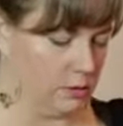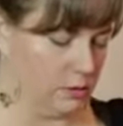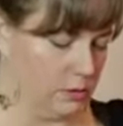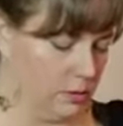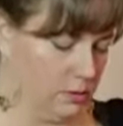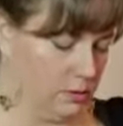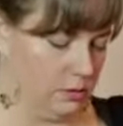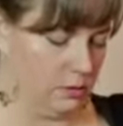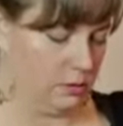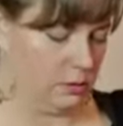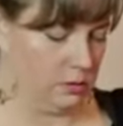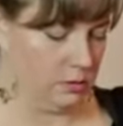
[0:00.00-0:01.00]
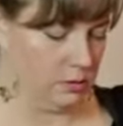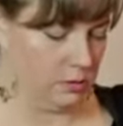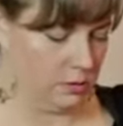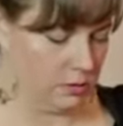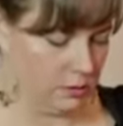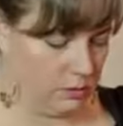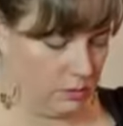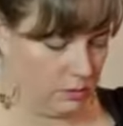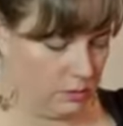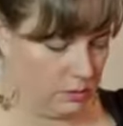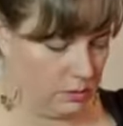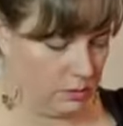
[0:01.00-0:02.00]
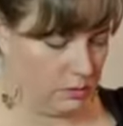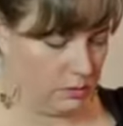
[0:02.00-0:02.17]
Nobody speaks.